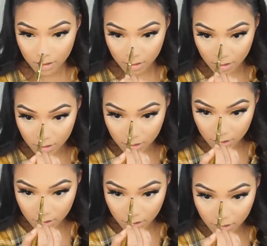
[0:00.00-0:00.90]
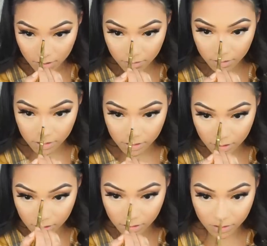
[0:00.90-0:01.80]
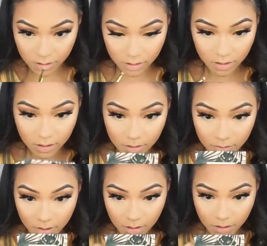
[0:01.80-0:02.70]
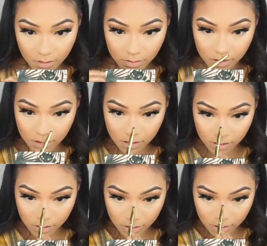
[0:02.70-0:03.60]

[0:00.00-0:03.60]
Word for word: Then down the center of the nose.